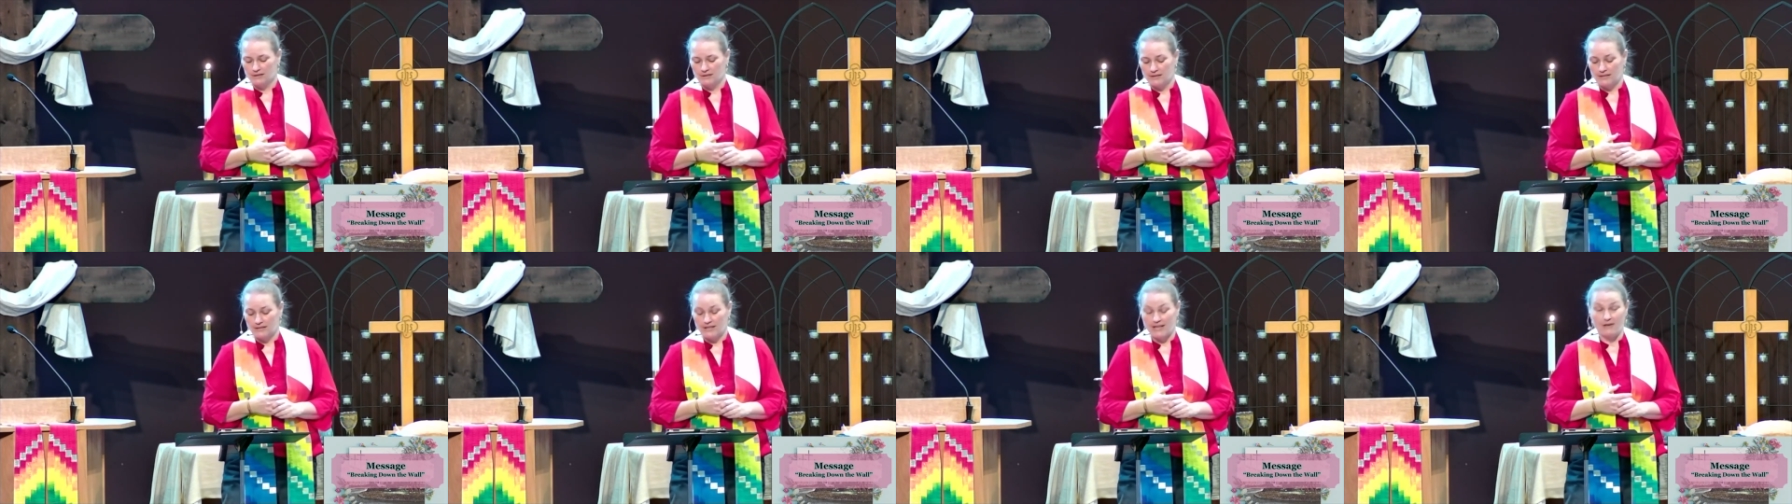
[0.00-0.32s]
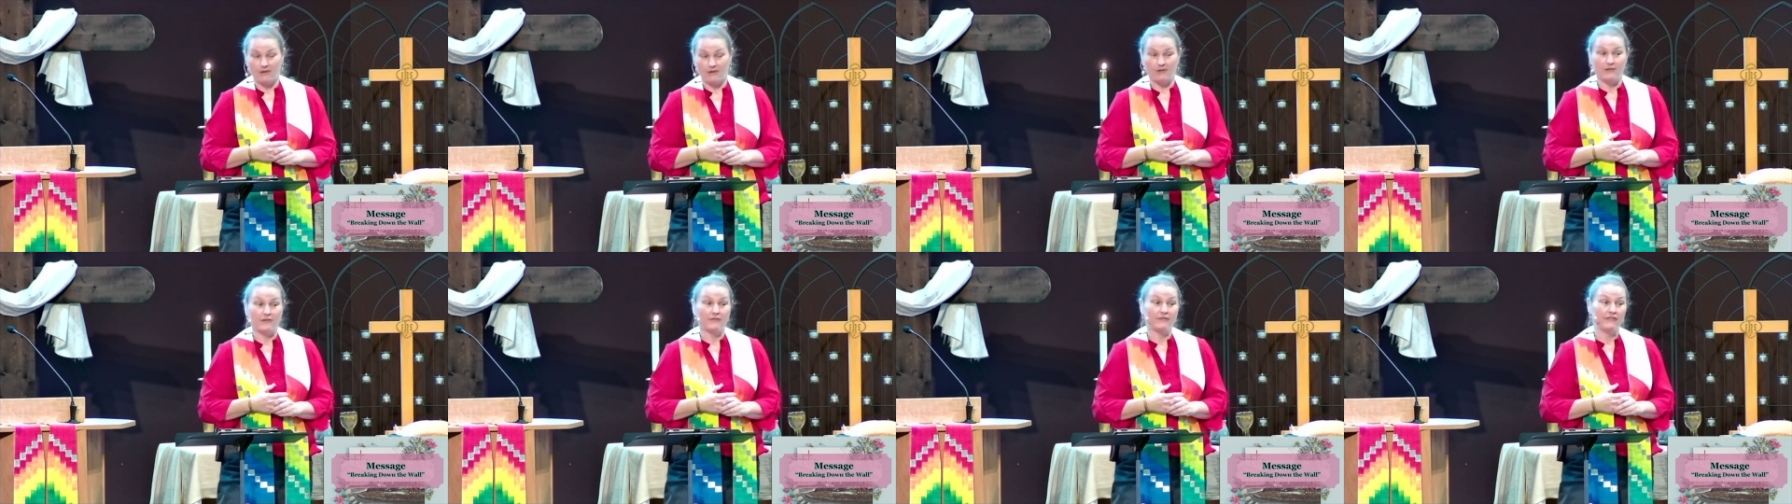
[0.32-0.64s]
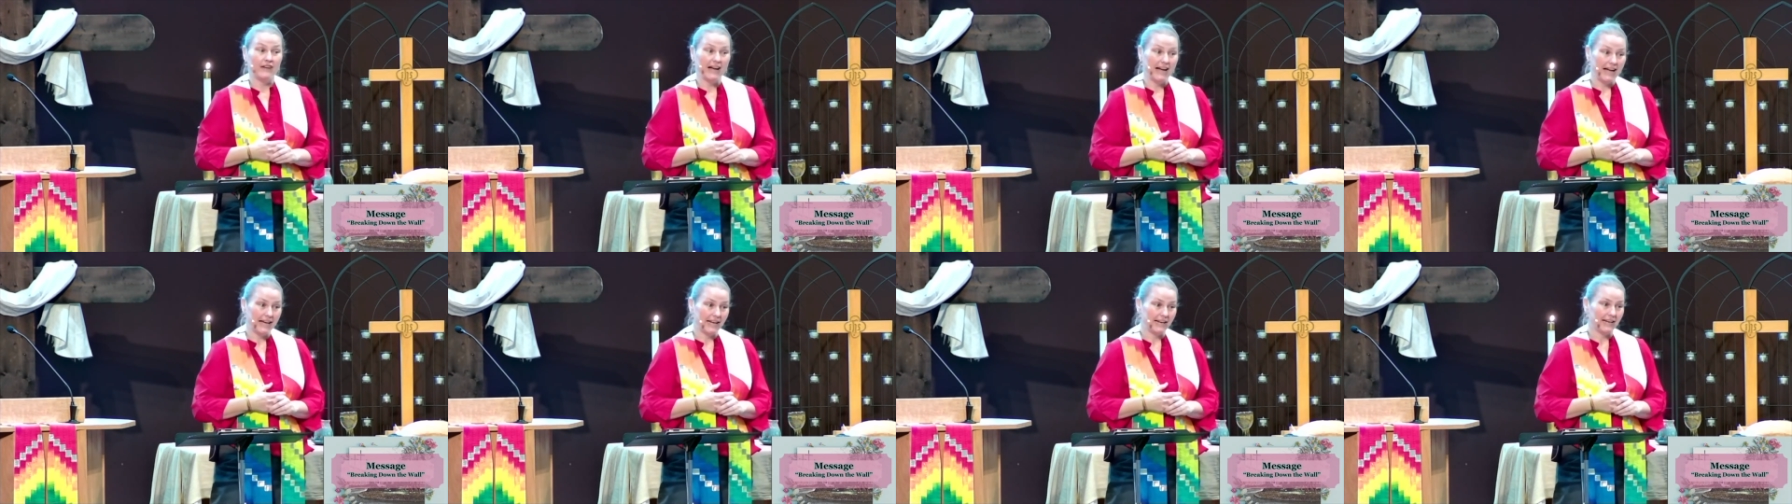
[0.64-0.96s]
that are
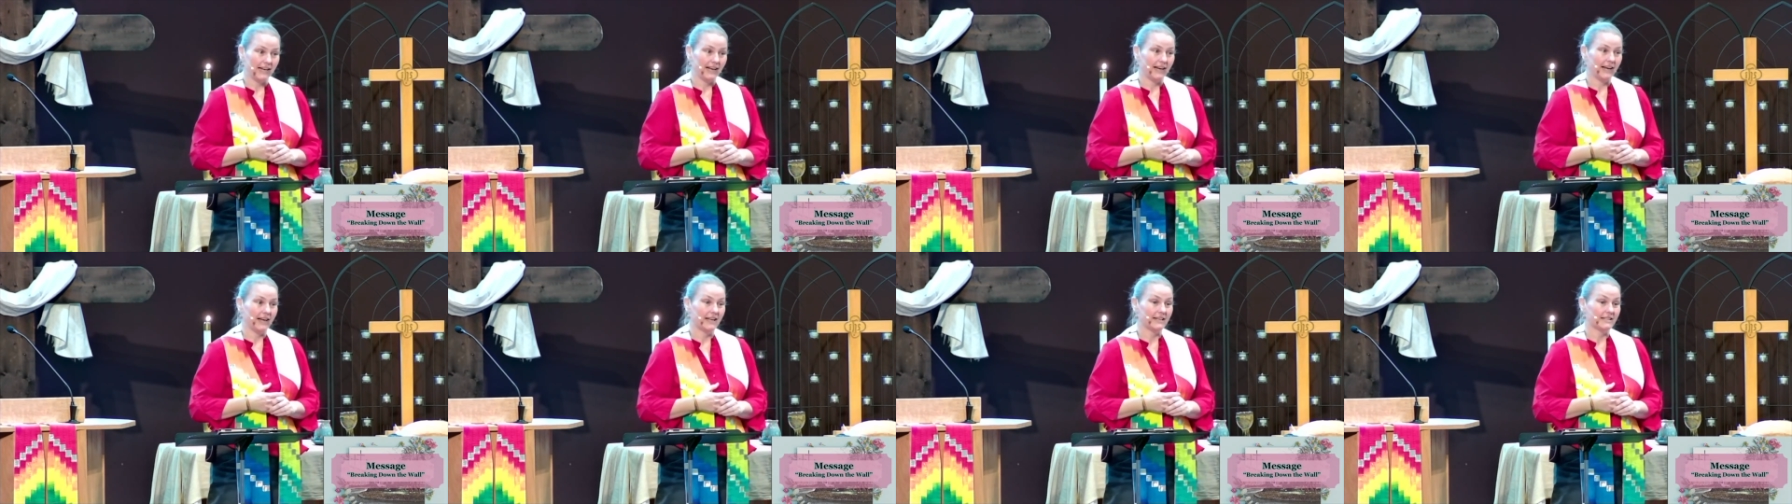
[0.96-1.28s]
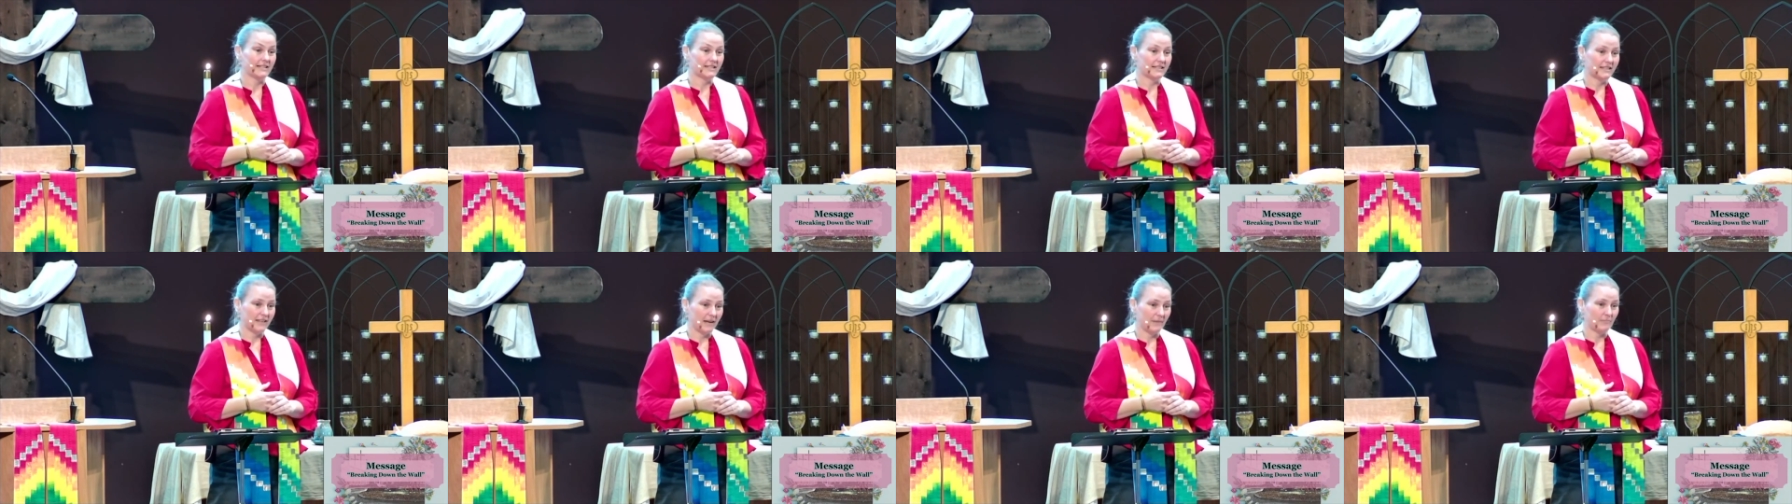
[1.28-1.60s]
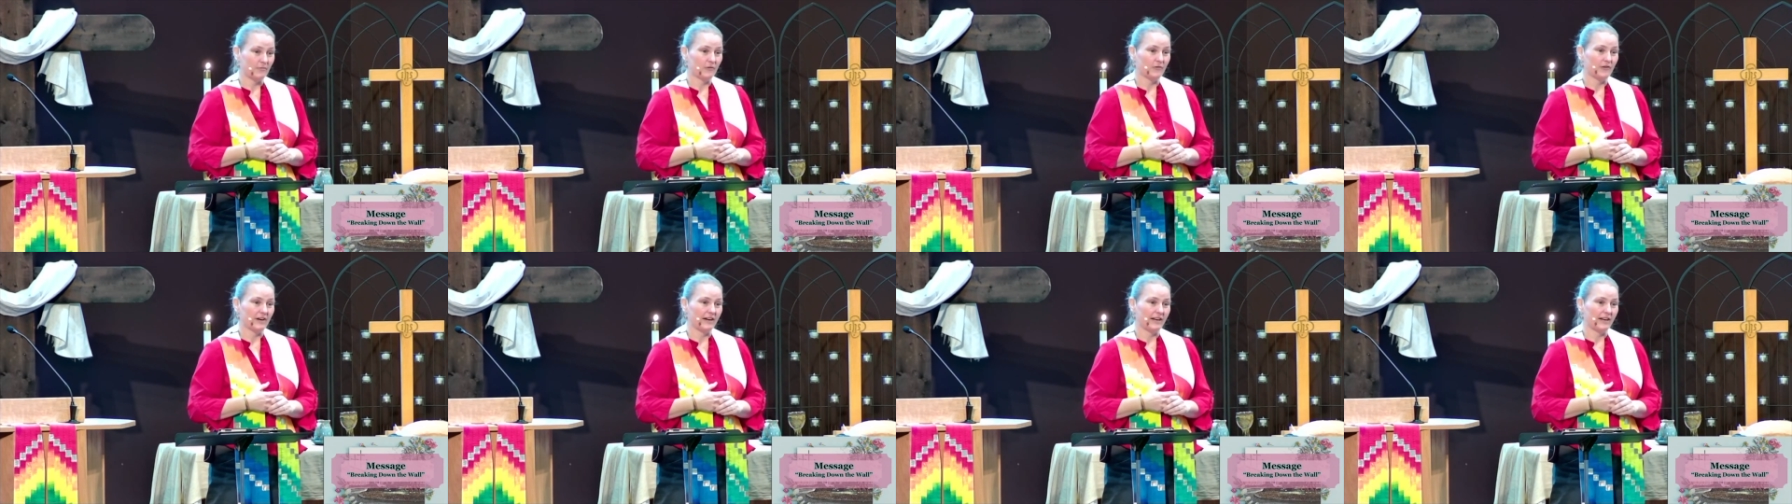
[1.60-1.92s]
dividing and
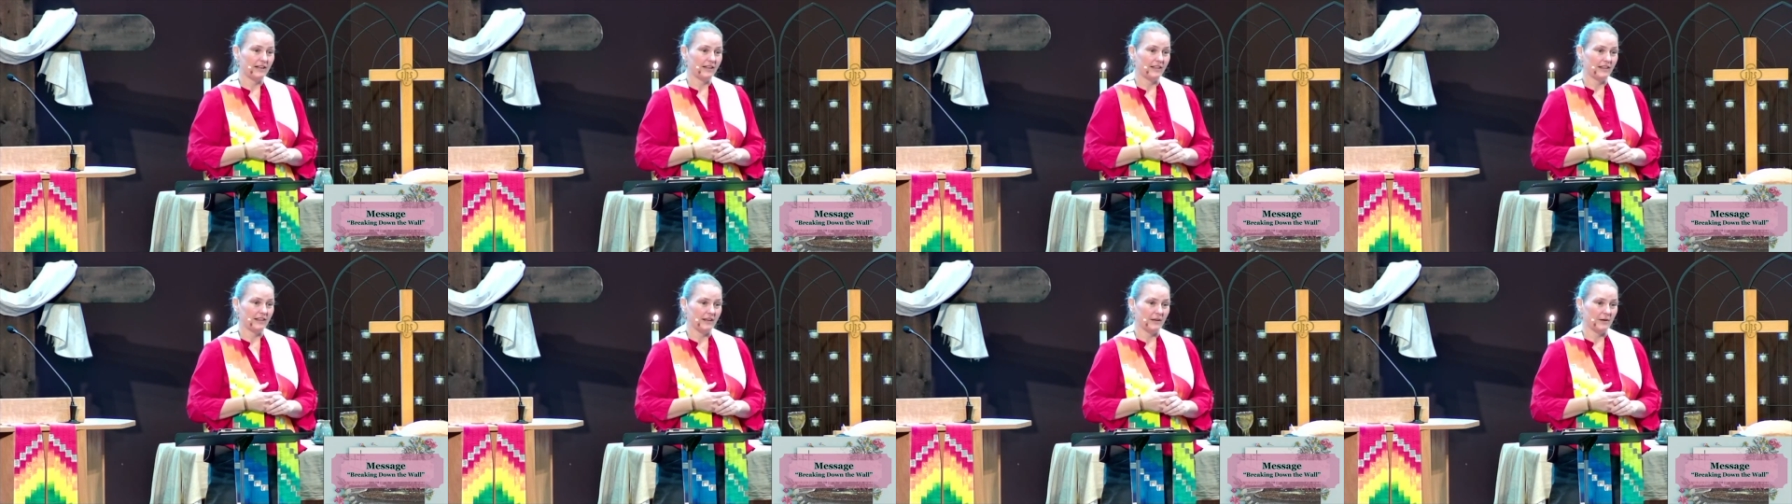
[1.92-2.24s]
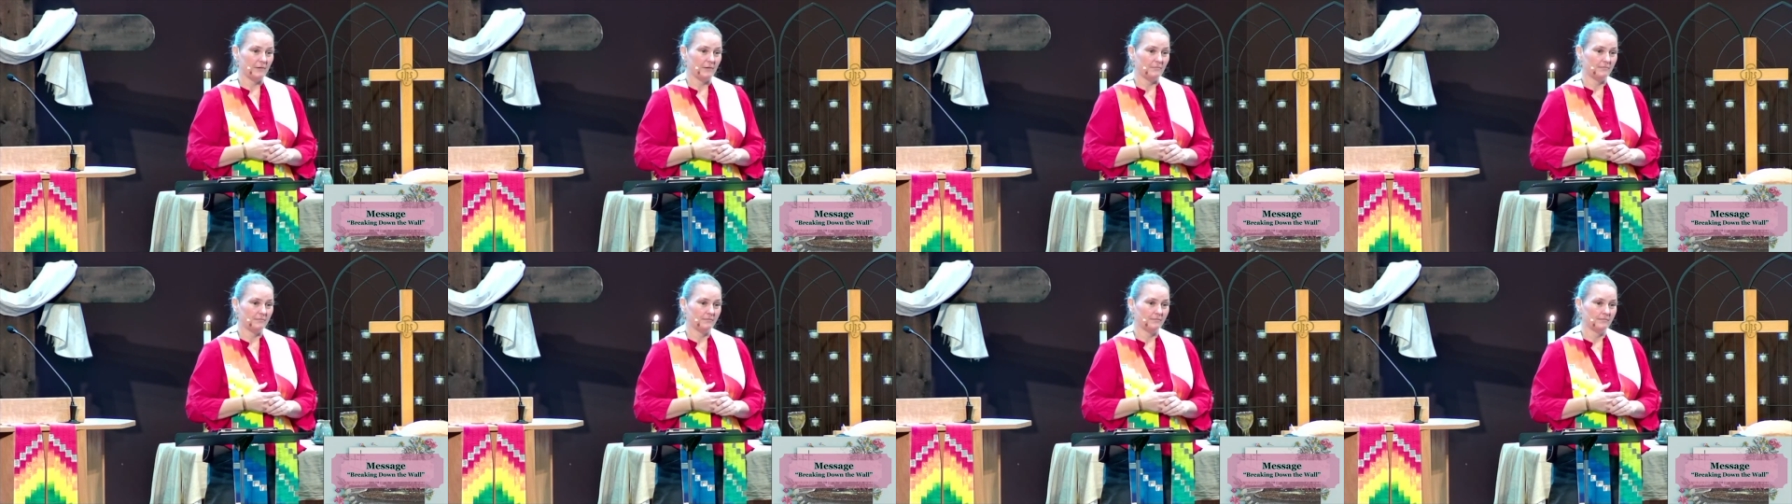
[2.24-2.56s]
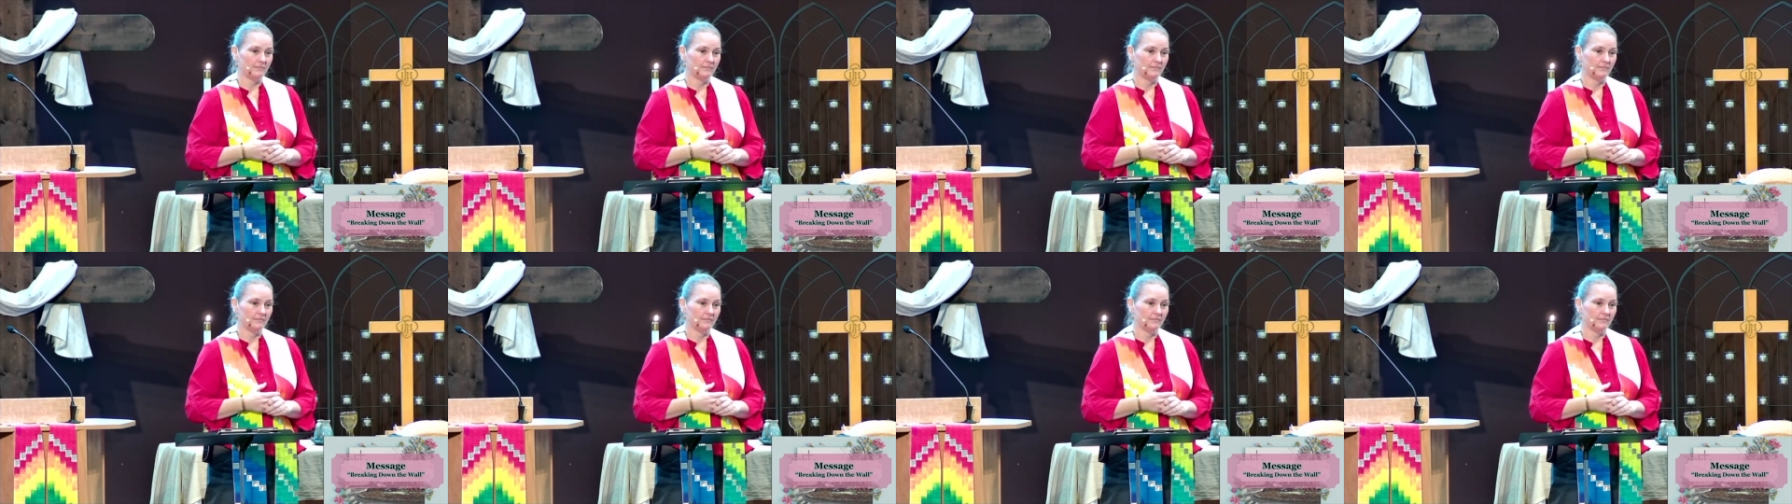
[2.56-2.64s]
separating them,